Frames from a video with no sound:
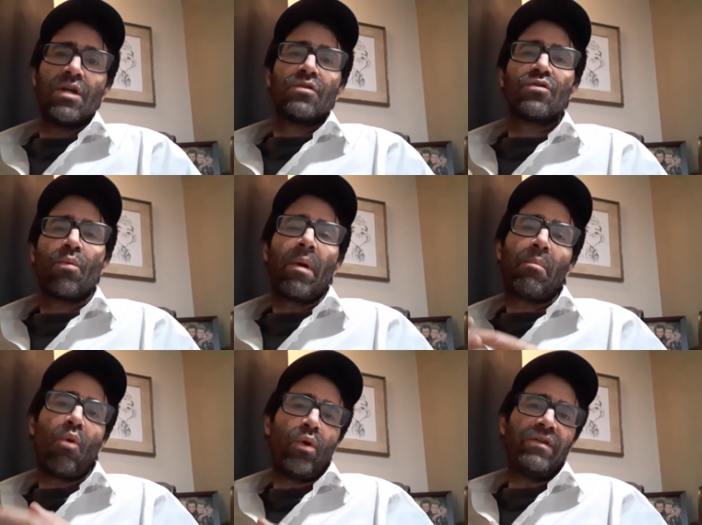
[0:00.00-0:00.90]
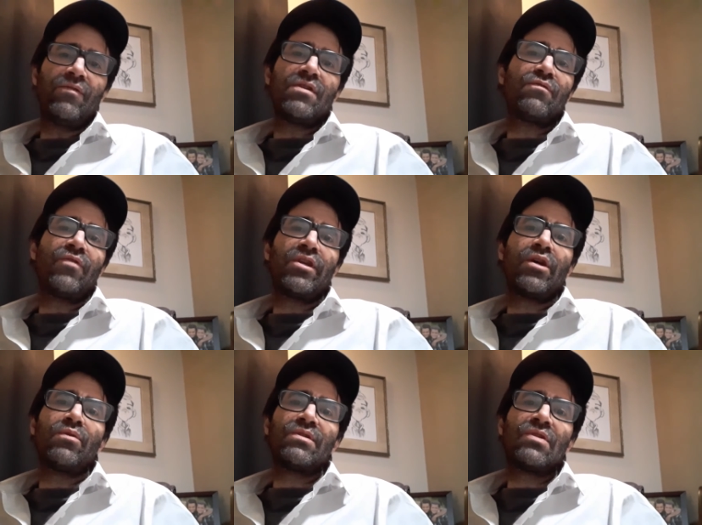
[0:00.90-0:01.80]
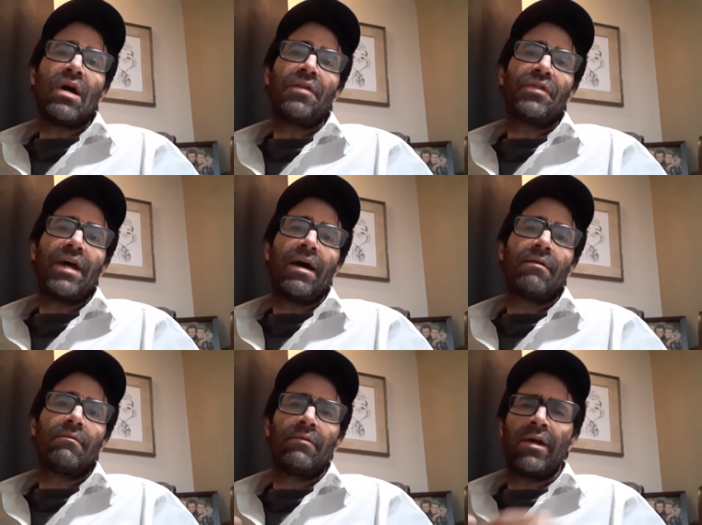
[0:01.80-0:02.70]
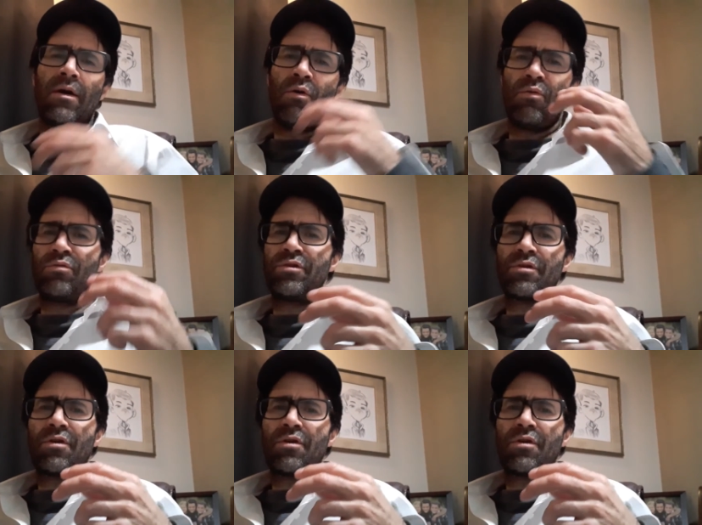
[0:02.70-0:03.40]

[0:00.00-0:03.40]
So my point of this video is not that, yeah, own your